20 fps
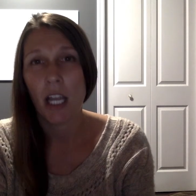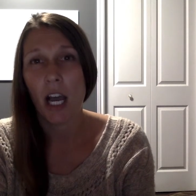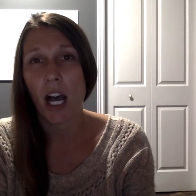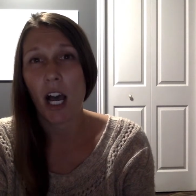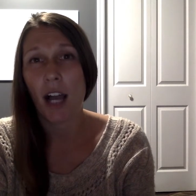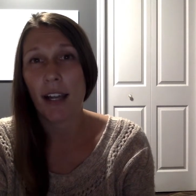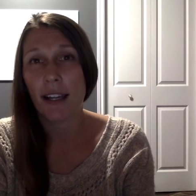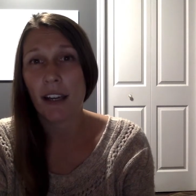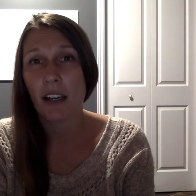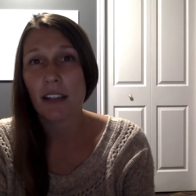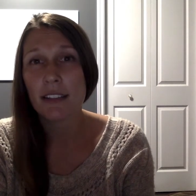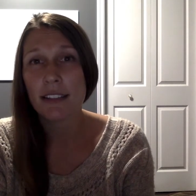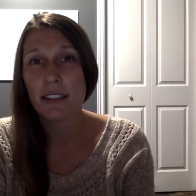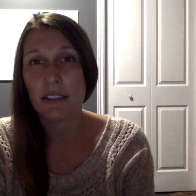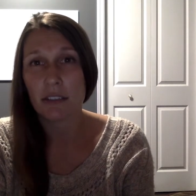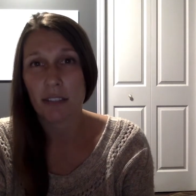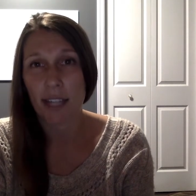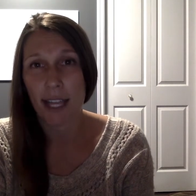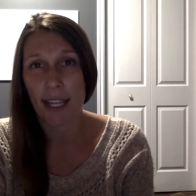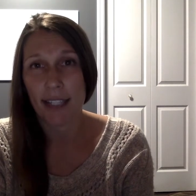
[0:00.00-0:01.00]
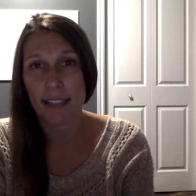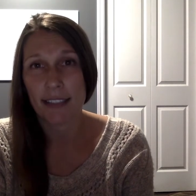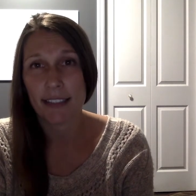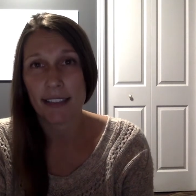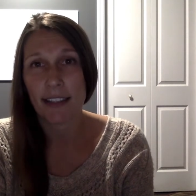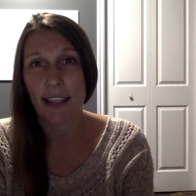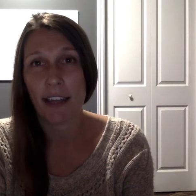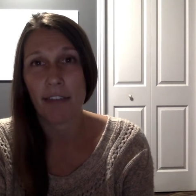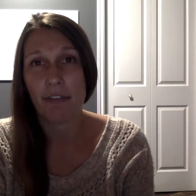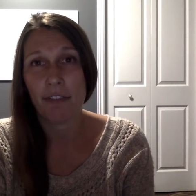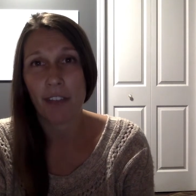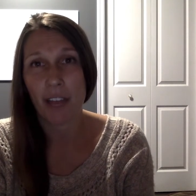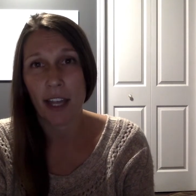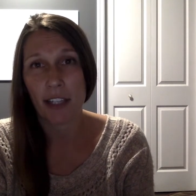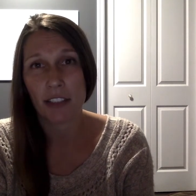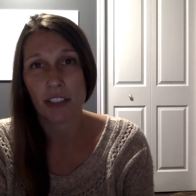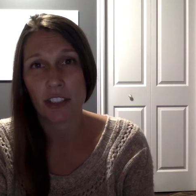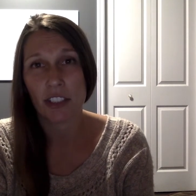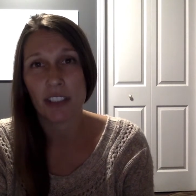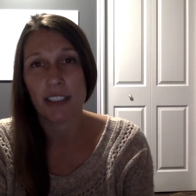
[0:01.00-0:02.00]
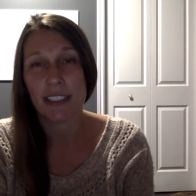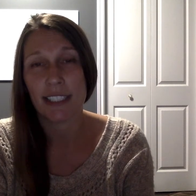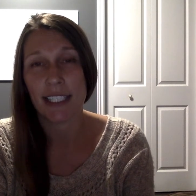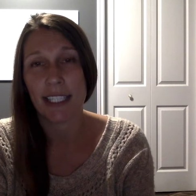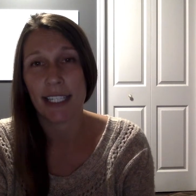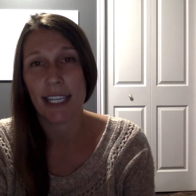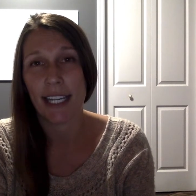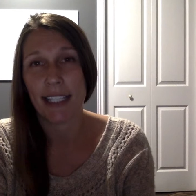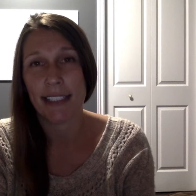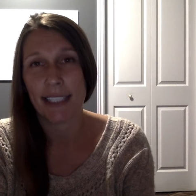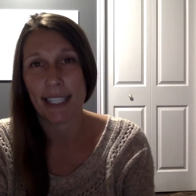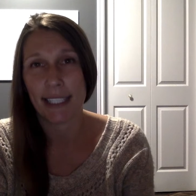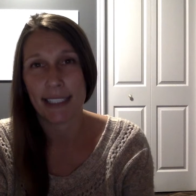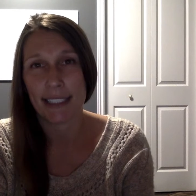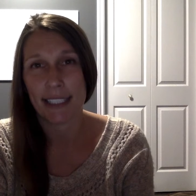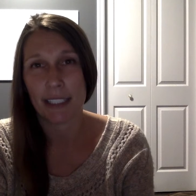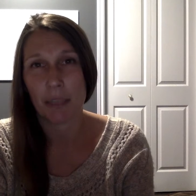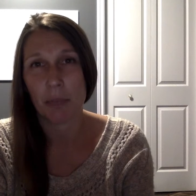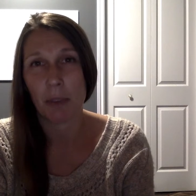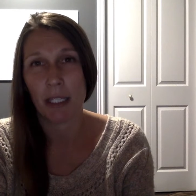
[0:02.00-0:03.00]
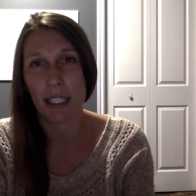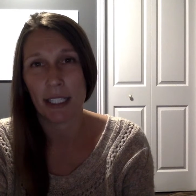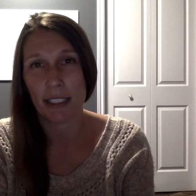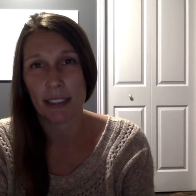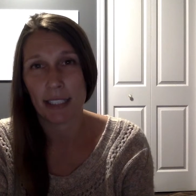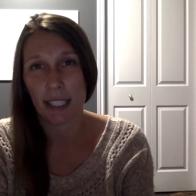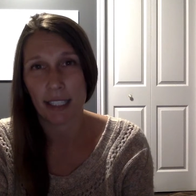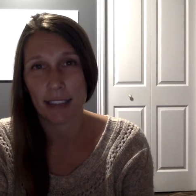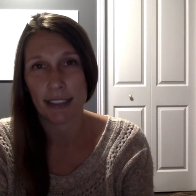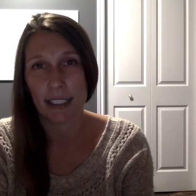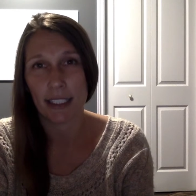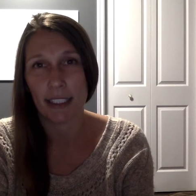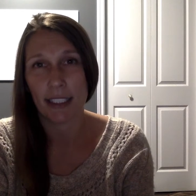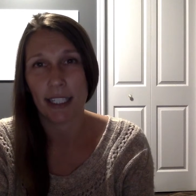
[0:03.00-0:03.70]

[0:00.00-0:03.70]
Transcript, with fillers: I also asked that factor and DNA testing be conducted